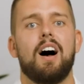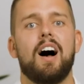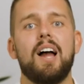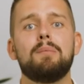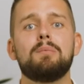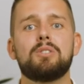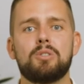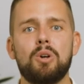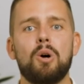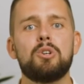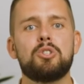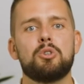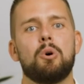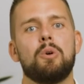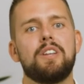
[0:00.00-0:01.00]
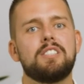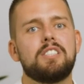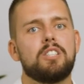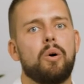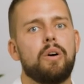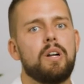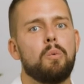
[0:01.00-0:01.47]
I am so sure
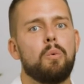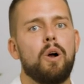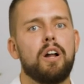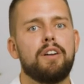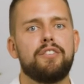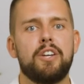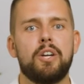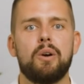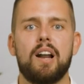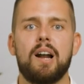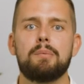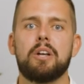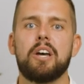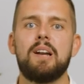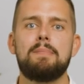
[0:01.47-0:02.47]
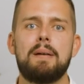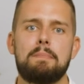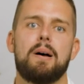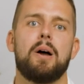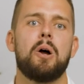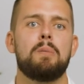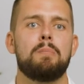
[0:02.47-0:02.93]
this is going to work for you and I'm gonna
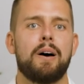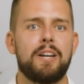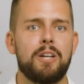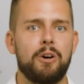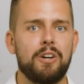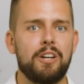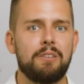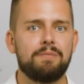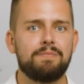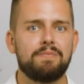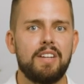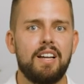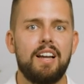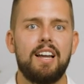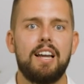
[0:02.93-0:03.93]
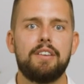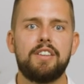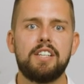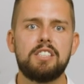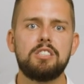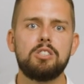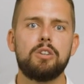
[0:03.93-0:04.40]
bet my own money on it.
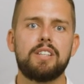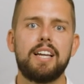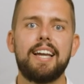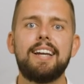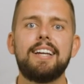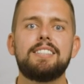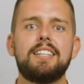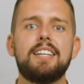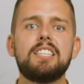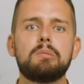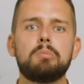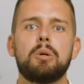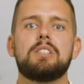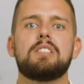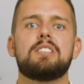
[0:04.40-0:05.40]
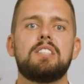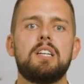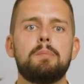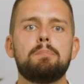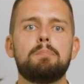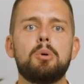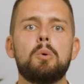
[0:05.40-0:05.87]
If this is not the easiest, most
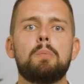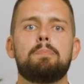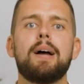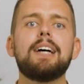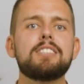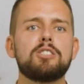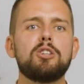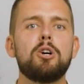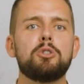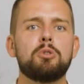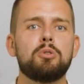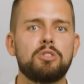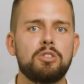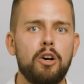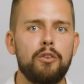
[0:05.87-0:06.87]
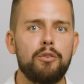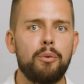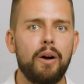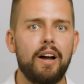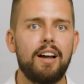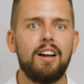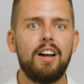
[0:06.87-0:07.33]
simple, best social
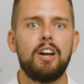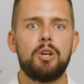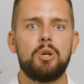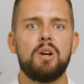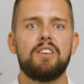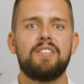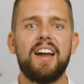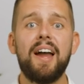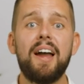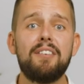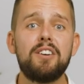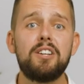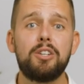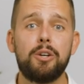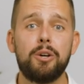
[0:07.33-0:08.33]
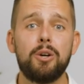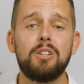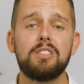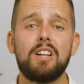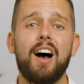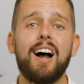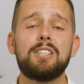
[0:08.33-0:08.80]
software you have ever
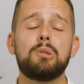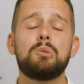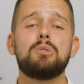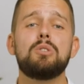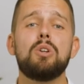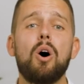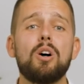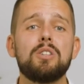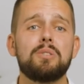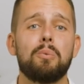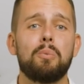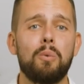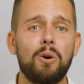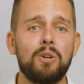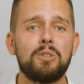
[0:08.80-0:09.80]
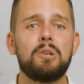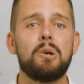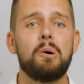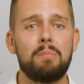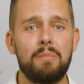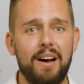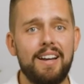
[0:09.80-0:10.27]
used, I do not want
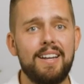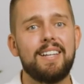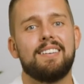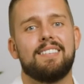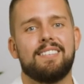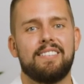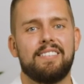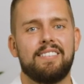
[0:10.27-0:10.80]
your money.